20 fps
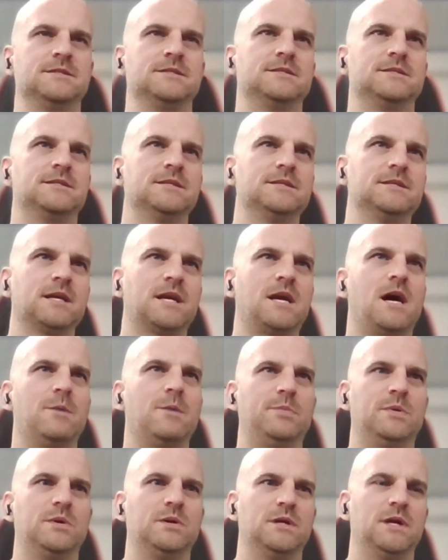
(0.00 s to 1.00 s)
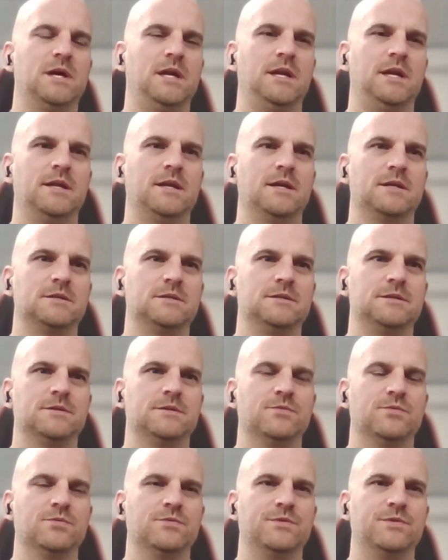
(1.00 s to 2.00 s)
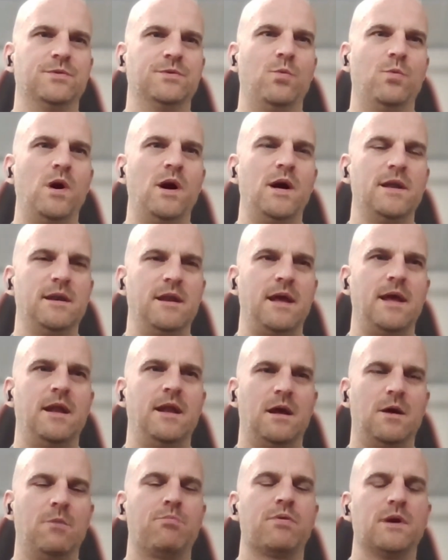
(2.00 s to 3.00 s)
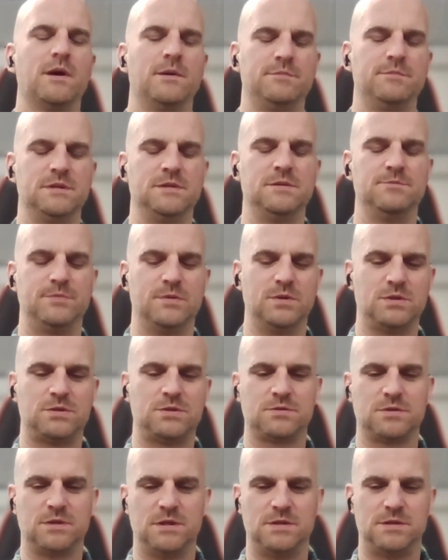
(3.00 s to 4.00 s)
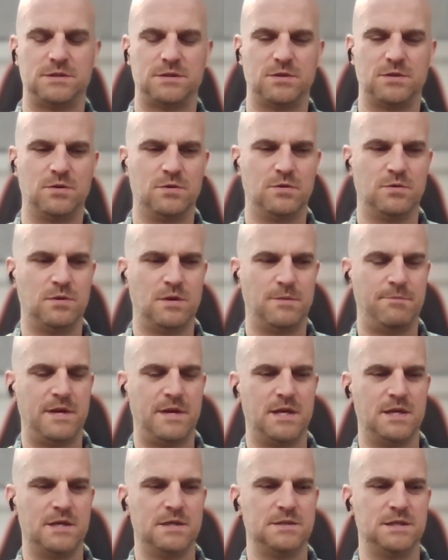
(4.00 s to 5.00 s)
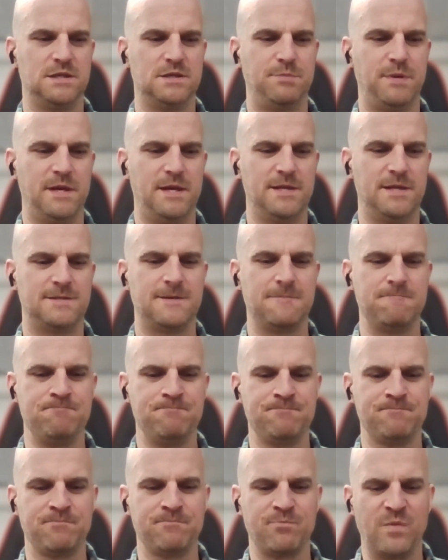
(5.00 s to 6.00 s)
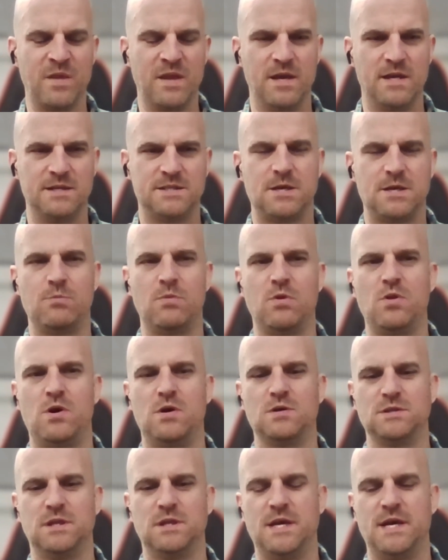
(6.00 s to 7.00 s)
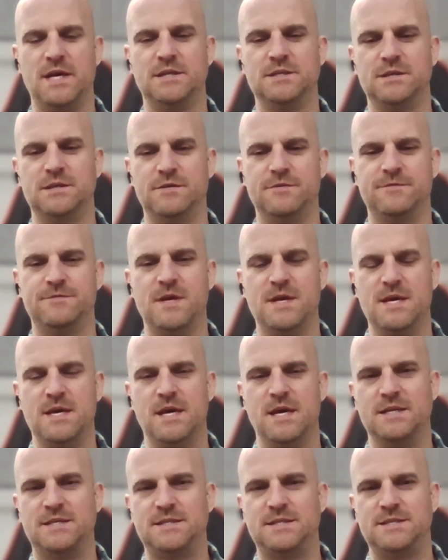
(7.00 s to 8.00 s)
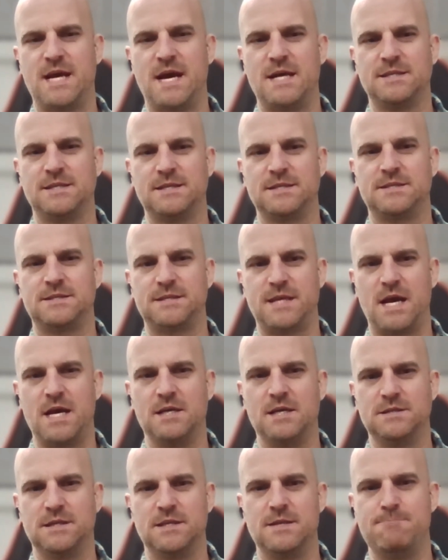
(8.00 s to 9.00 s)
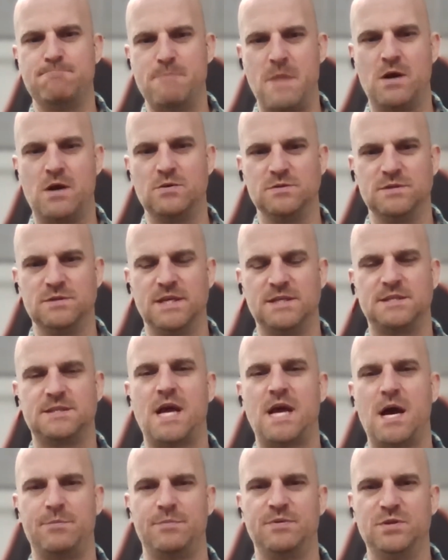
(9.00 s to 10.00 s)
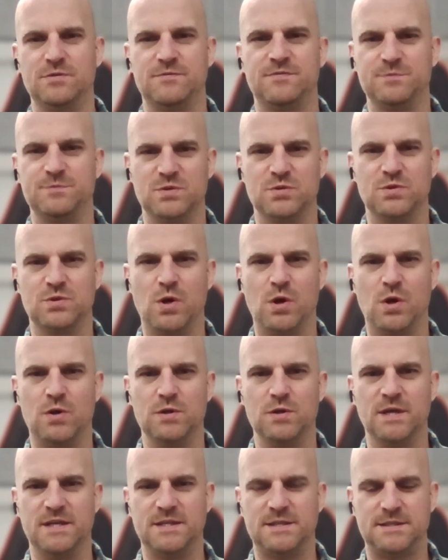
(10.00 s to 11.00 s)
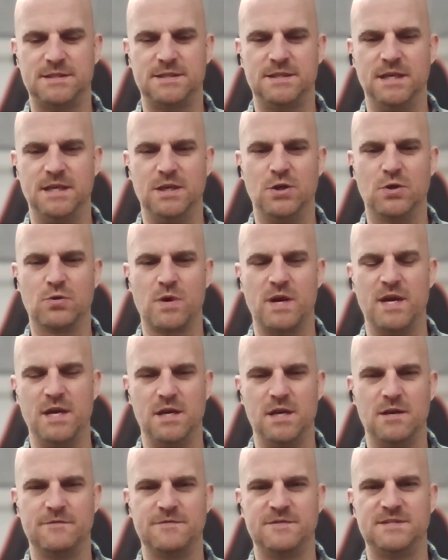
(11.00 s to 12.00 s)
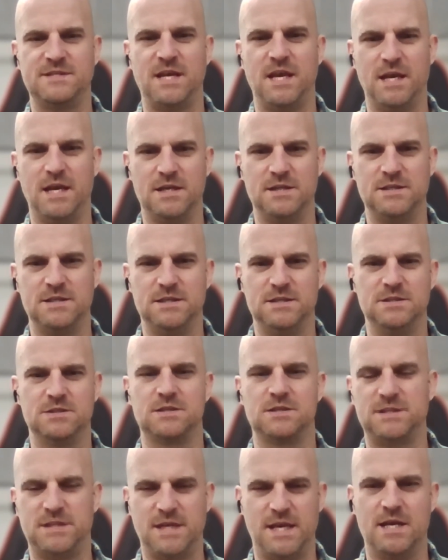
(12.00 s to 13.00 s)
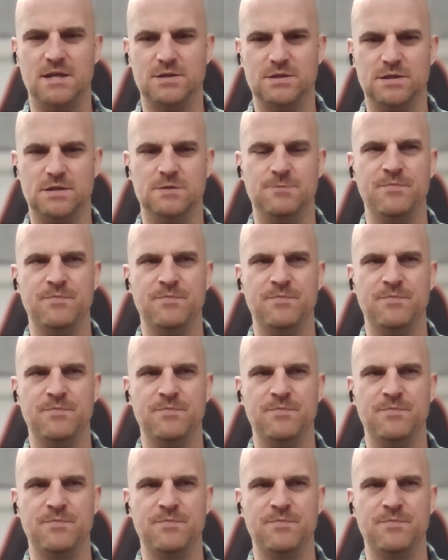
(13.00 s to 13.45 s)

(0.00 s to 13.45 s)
There's a couple, and the one, and I'll probably butcher it, so apologize, but it's something along the lines of, it's not the size of the mountain that's stopping you from your goal. It's the grain of sand in your sandal.